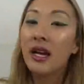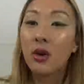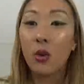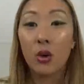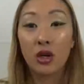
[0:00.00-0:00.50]

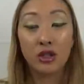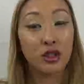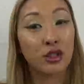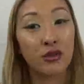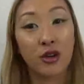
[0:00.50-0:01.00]
or
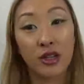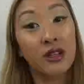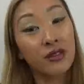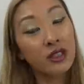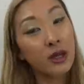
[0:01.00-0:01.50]
search for a
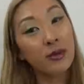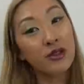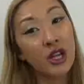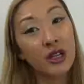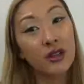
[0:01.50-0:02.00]
different type of
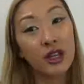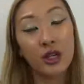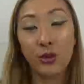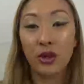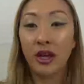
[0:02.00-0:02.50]
channel that
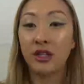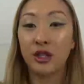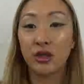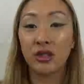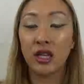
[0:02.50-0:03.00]
you would like
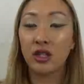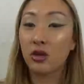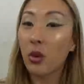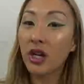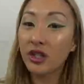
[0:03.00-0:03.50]
to see
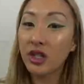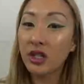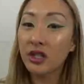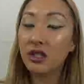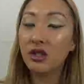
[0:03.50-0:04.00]

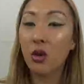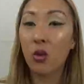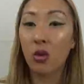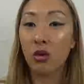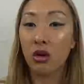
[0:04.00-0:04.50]
swatches
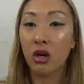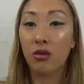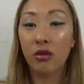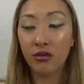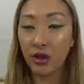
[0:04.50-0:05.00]
or
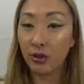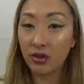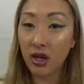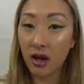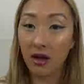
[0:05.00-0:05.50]

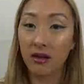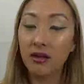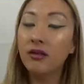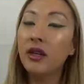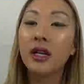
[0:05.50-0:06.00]
reviews
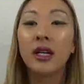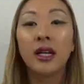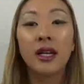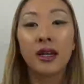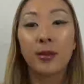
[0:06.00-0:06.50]
of.
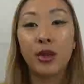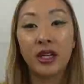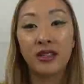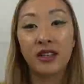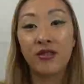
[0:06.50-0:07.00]

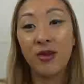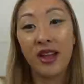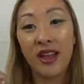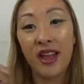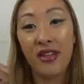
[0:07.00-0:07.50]
Please give me
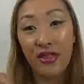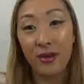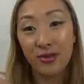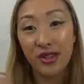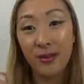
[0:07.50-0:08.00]
a
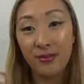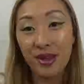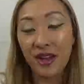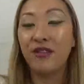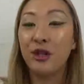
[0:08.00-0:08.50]
thumbs up
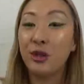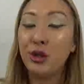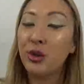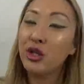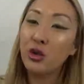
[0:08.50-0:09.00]
if you
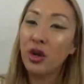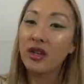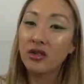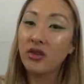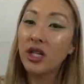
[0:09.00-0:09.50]
do enjoy
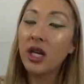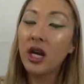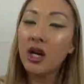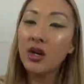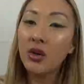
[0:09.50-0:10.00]
this
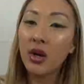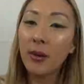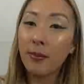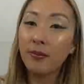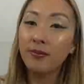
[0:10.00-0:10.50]
video
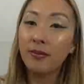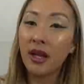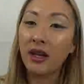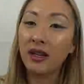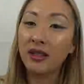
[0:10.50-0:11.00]

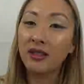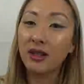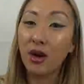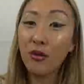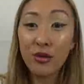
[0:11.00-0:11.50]
and
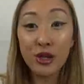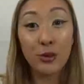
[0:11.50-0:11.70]
hopefully you